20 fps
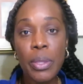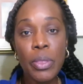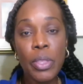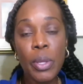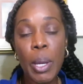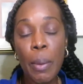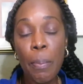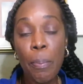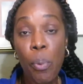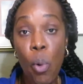
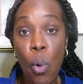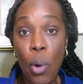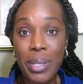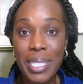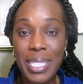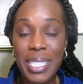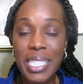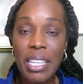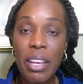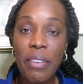the
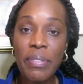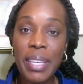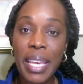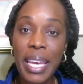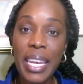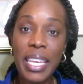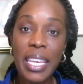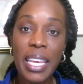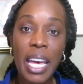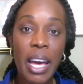importance of
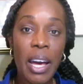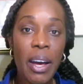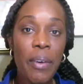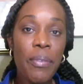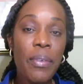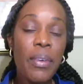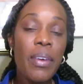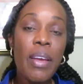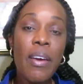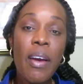getting
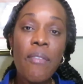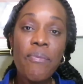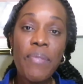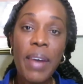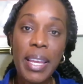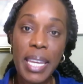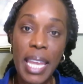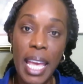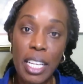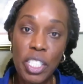a
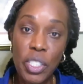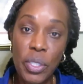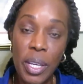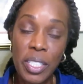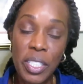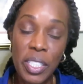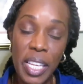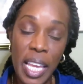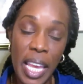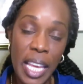financial
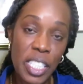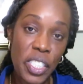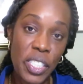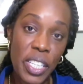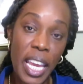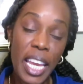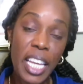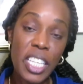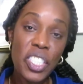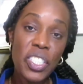ed-
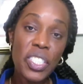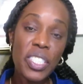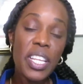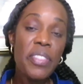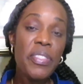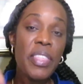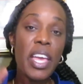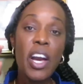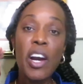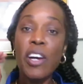education.
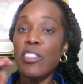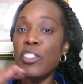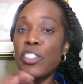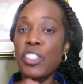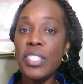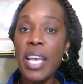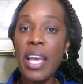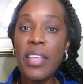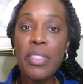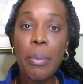They
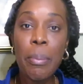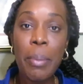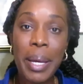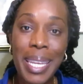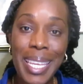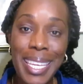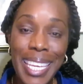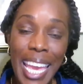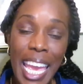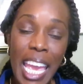understand the
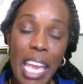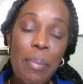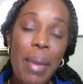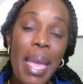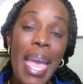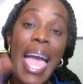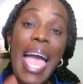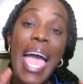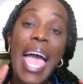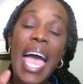money game,
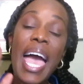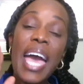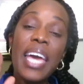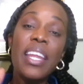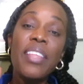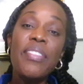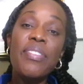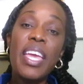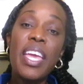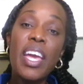
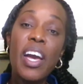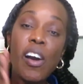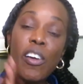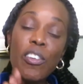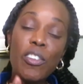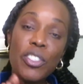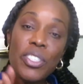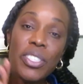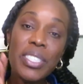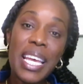and they
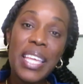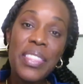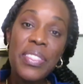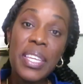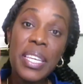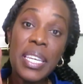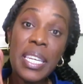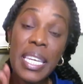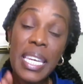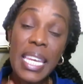understand
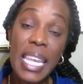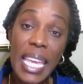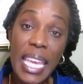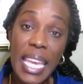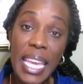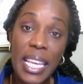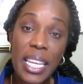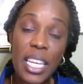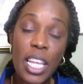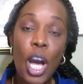the
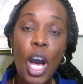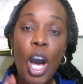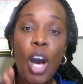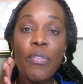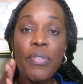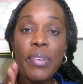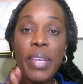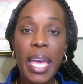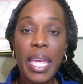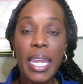need
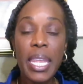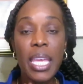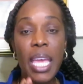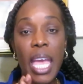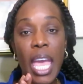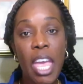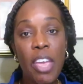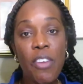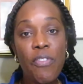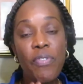of
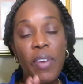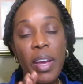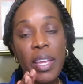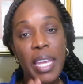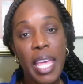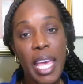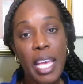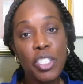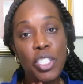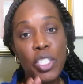getting a
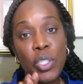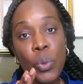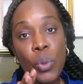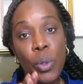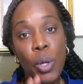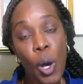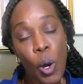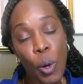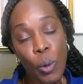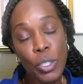financial
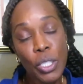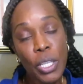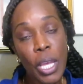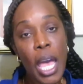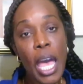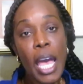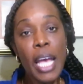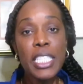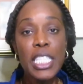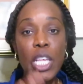coach.
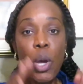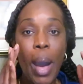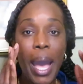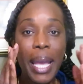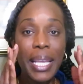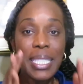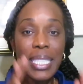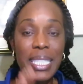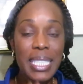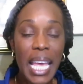So
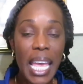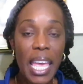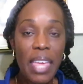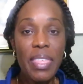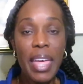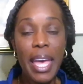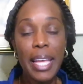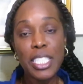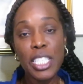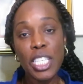I say
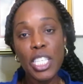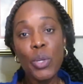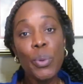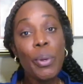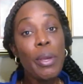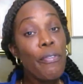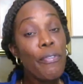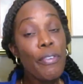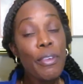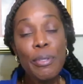that to you
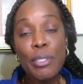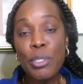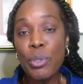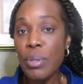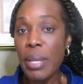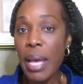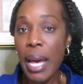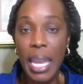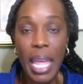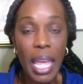if you
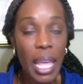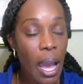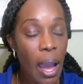do not